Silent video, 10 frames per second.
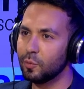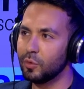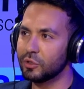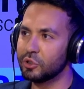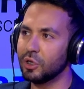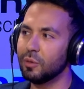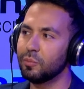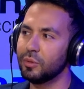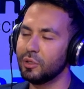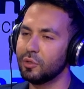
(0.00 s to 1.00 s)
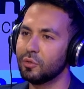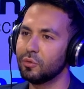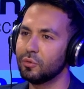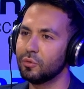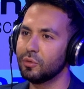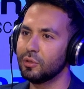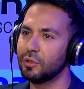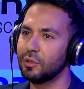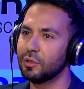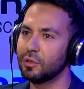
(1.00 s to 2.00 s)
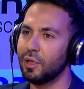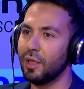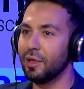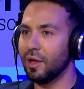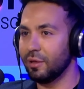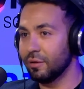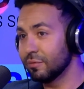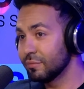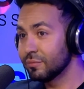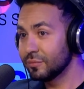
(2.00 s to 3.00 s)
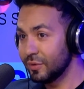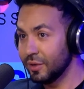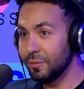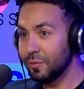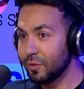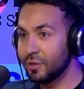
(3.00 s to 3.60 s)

will jump into AI, okay, yeah?